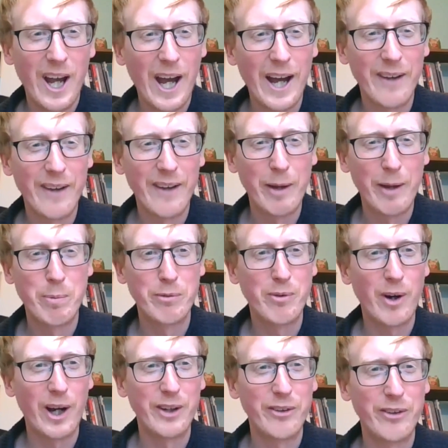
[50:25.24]
and they
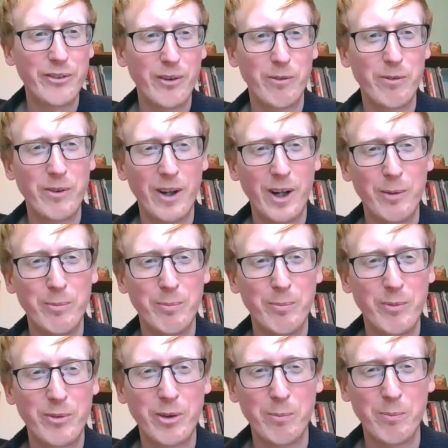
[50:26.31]
provide sort of um,
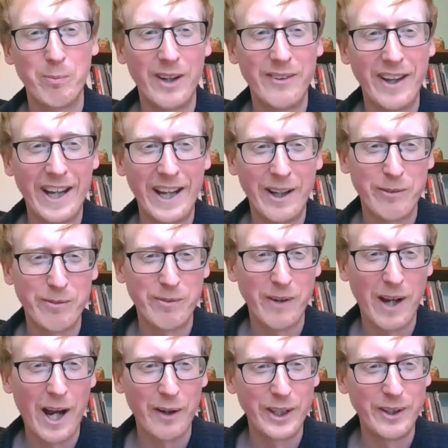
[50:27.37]
some ideas for
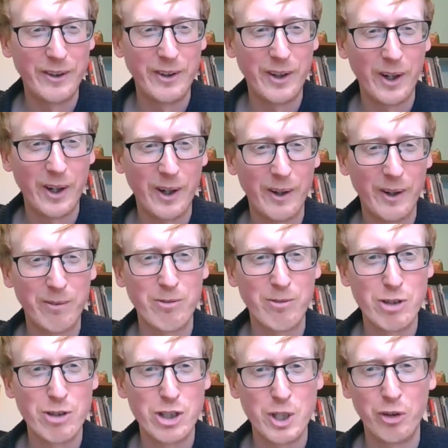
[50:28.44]
how you can kind of
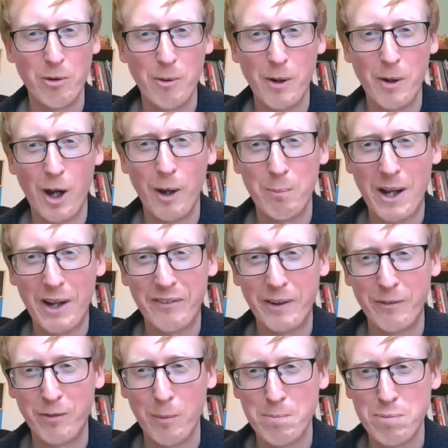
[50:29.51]
reduce your own
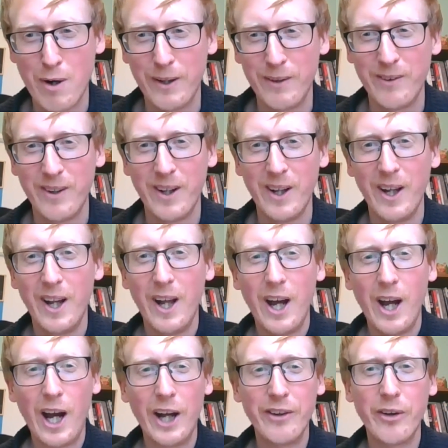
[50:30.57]
plastic footprint
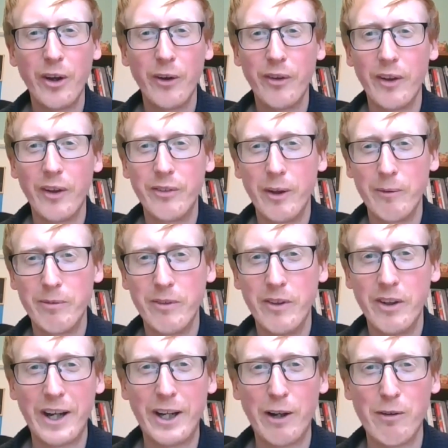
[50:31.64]
and I know that the, the
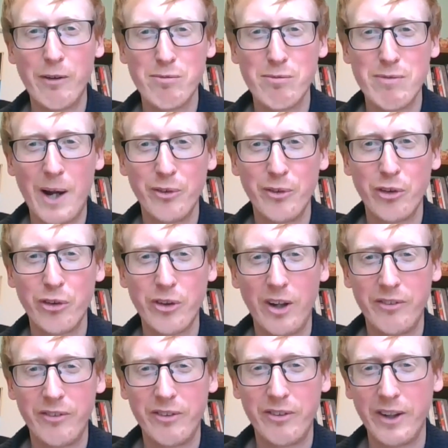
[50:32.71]
second rounds
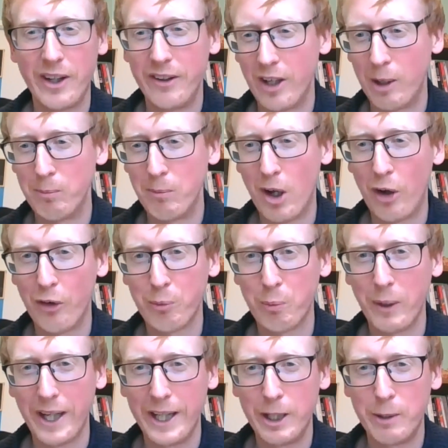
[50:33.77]
started um, last
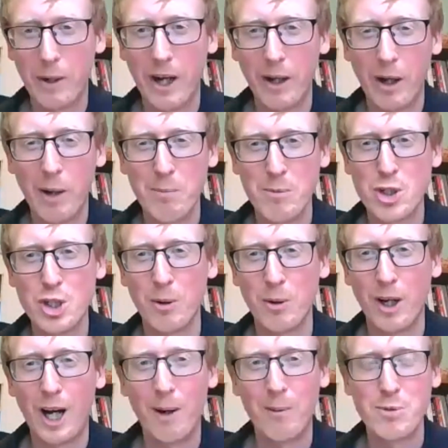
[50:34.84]
week, but I'm sure
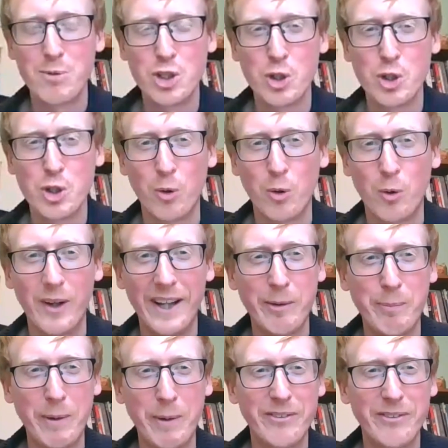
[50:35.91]
I'm sure it's
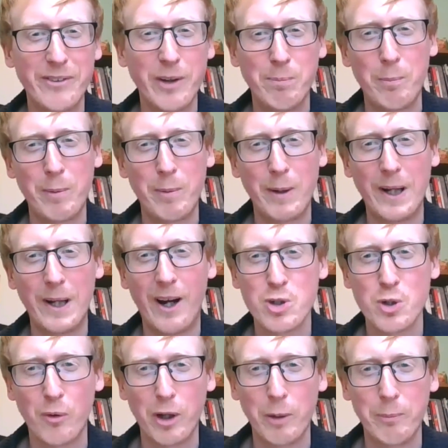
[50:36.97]
been so popular. I'm
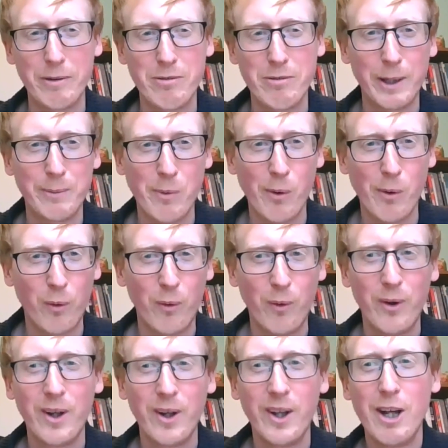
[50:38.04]
sure they'll be running more
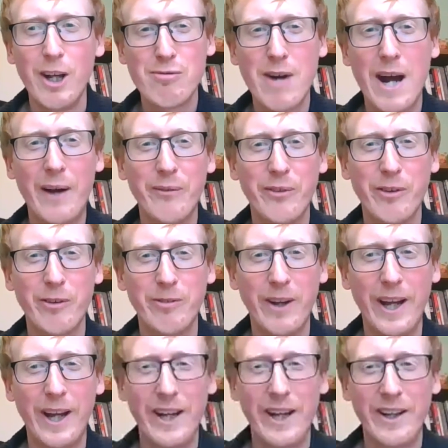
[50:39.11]
rounds of
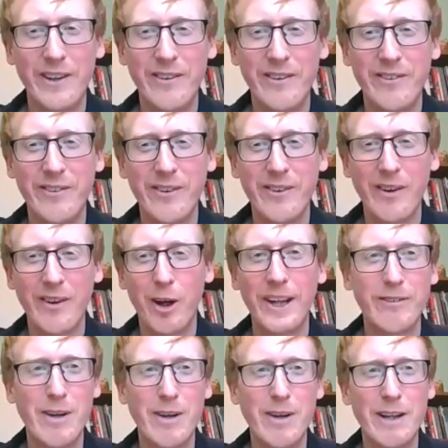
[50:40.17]
it, um, and
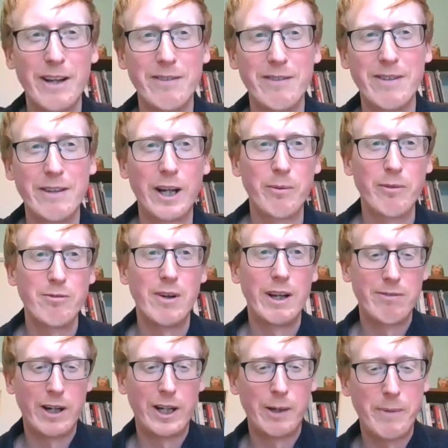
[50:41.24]
it's really really rec-
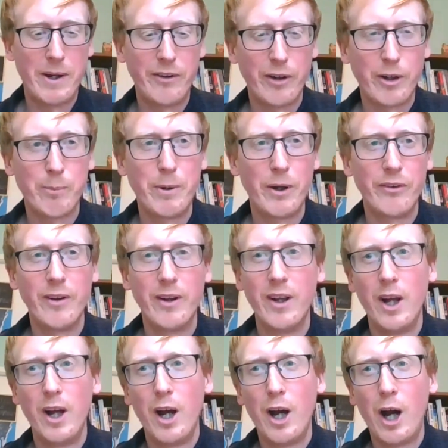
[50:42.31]
really recommended. I'll put
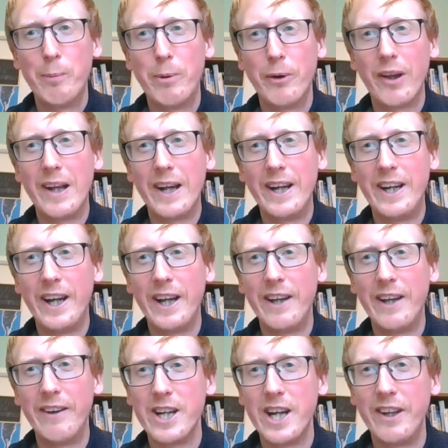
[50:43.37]
I'll put the link in
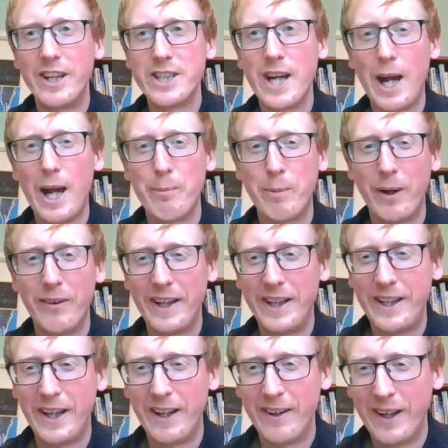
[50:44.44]
the in the chat, but I
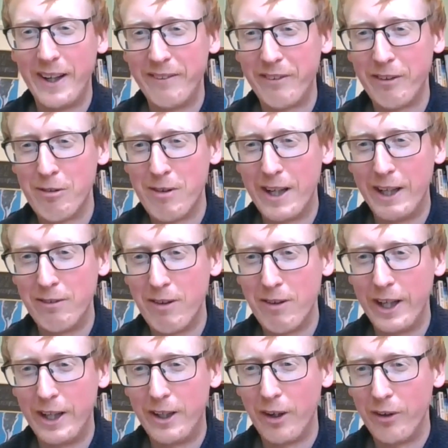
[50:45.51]
think it, it's a really
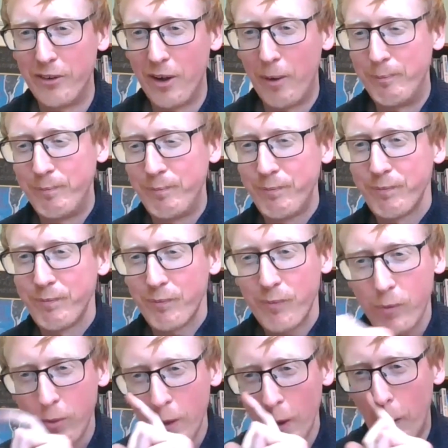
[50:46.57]
really good um,
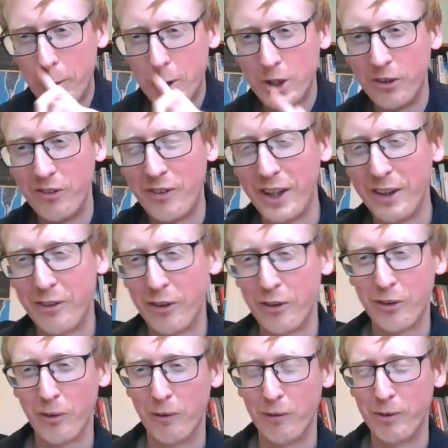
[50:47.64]
opportunity to
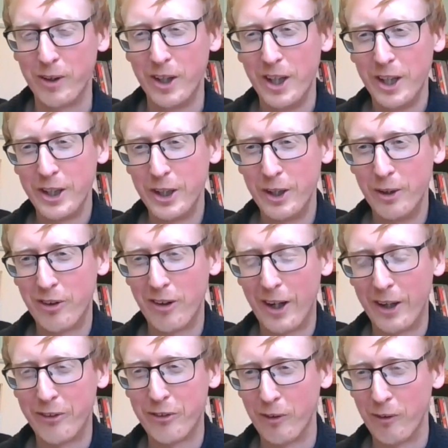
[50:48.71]
sort of
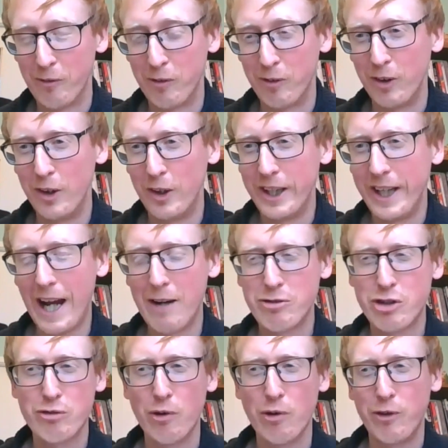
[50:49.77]
utilize sort of yeah
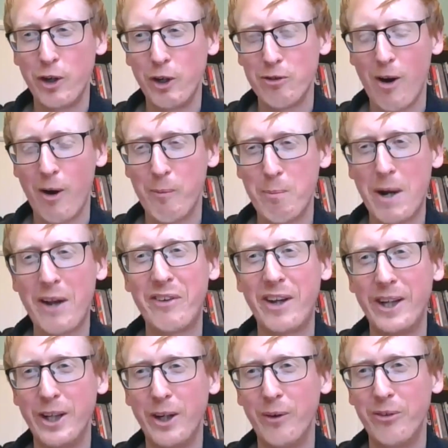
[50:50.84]
just review your own
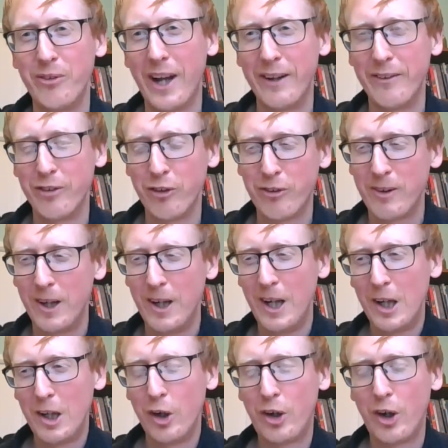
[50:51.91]
plastic use and just
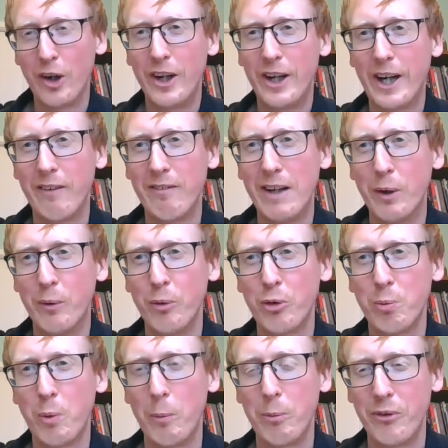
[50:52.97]
look at the kind of little
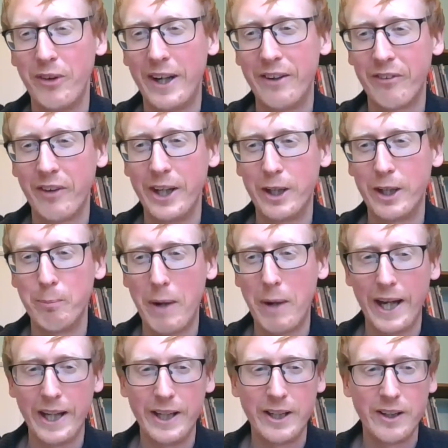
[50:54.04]
swaps and things that you can
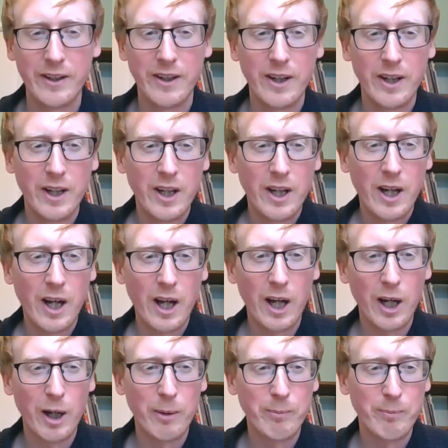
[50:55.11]
make.
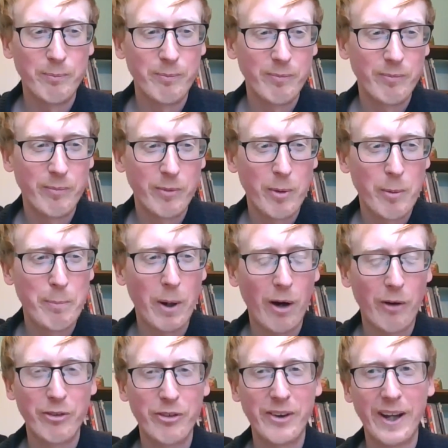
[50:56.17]
Um, but
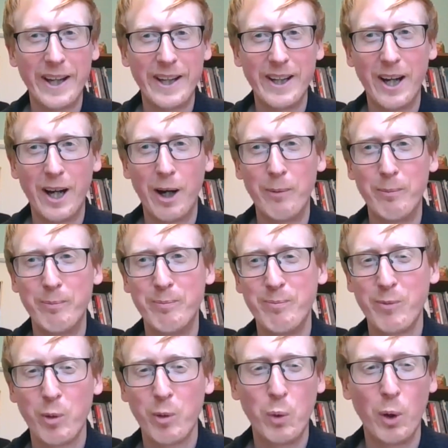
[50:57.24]
obviously um,
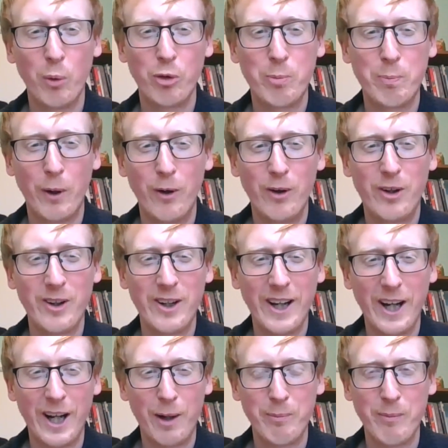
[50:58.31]
Will's book,
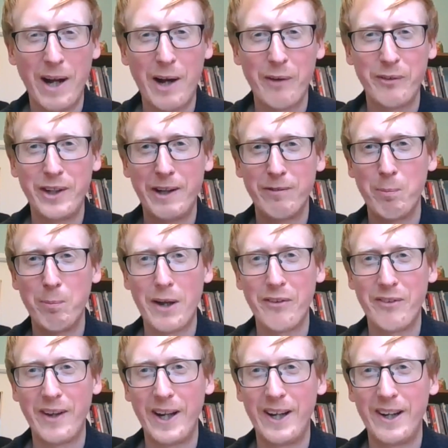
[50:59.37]
um, How to Give Up
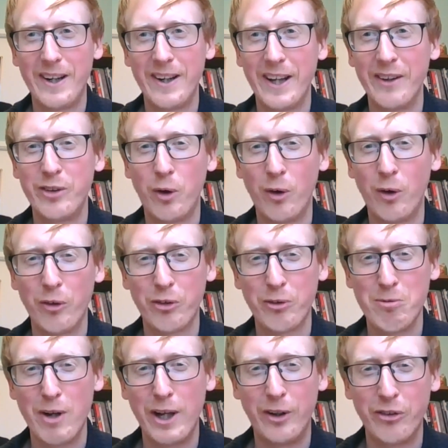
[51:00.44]
Plastic, has got some
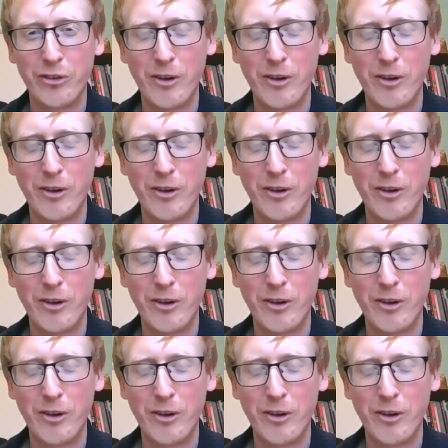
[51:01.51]
really good